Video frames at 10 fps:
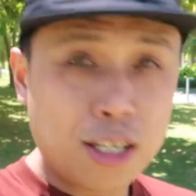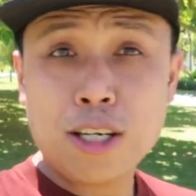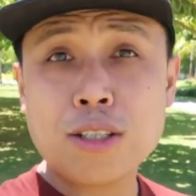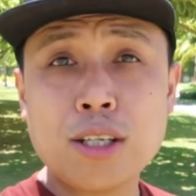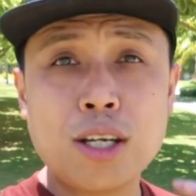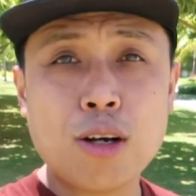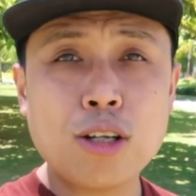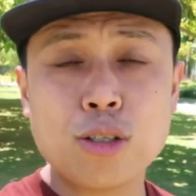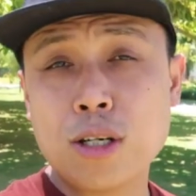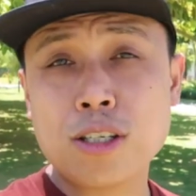Here's the thing
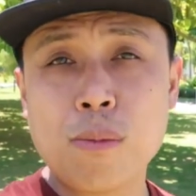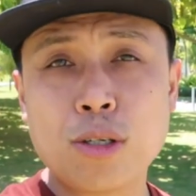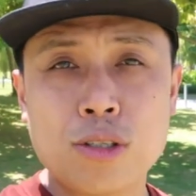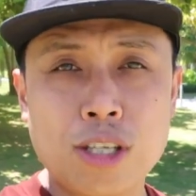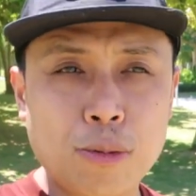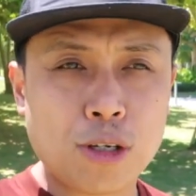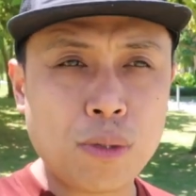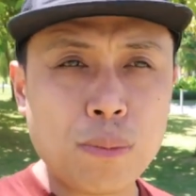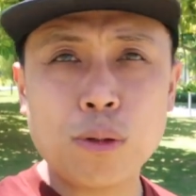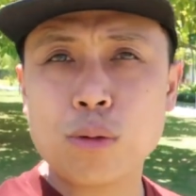also, here's a misconception.
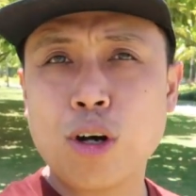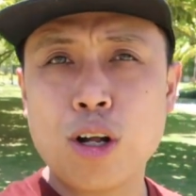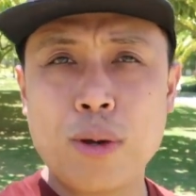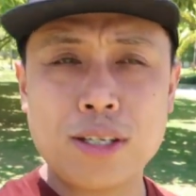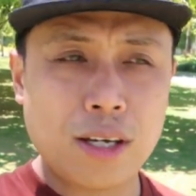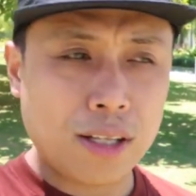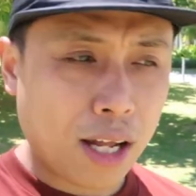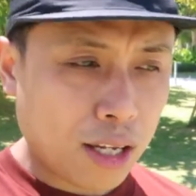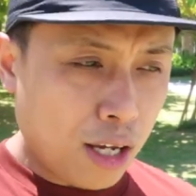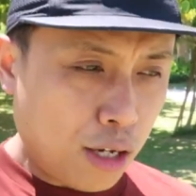People would always say
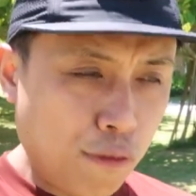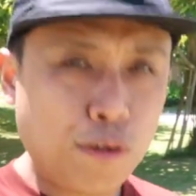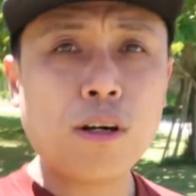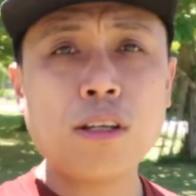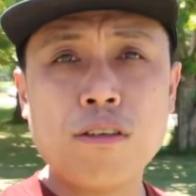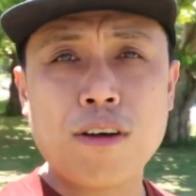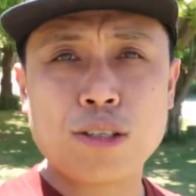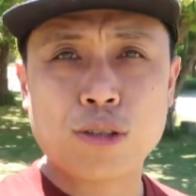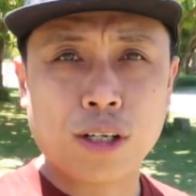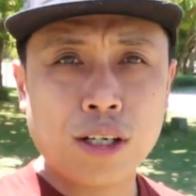that if you're an
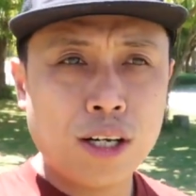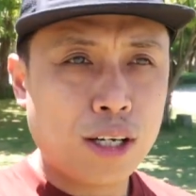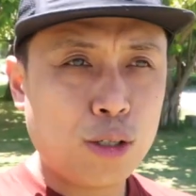investor,